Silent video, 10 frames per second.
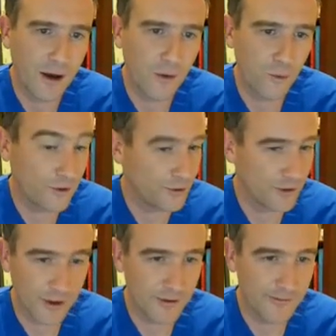when you're
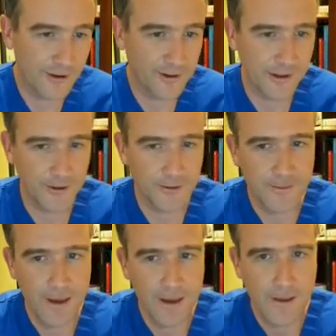not on a ventilator.
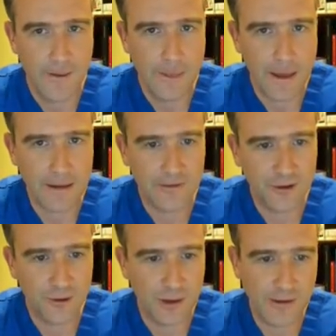And
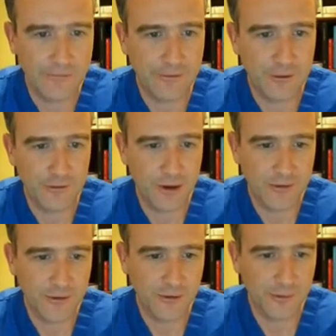so if those
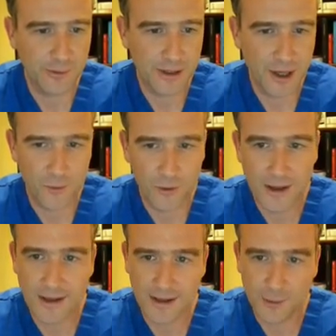muscles become
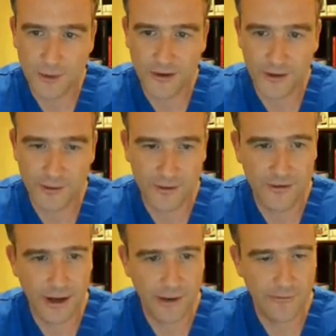weak, and in particular the
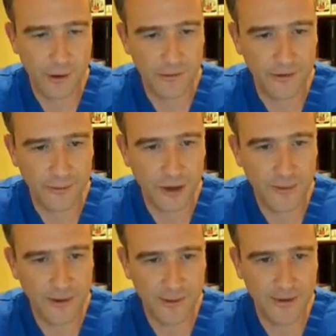diaphragm is the
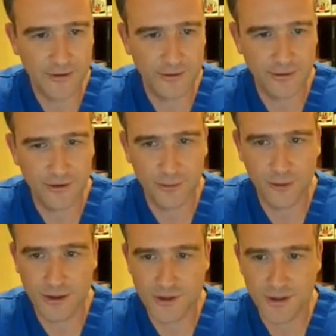primary muscle of
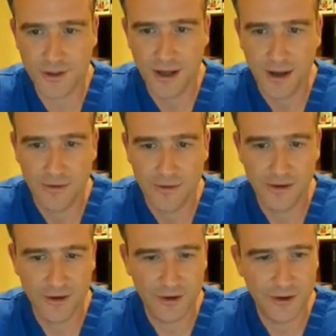inspiration, then
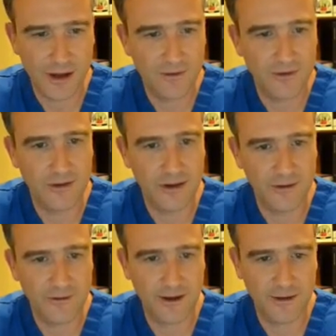you're going to have
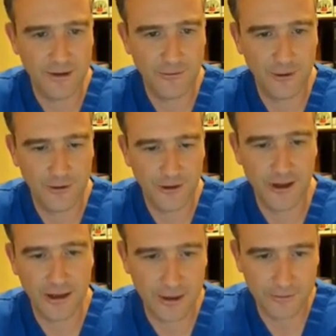significant difficulty
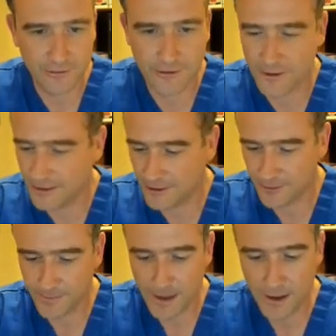getting off the
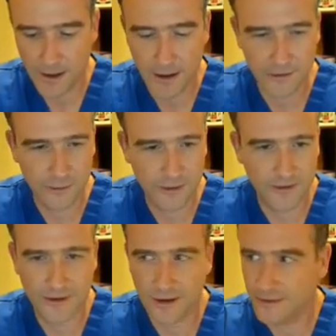ventilator, as we
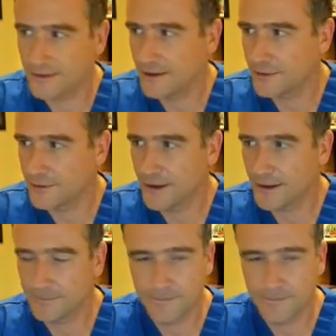discussed the other day.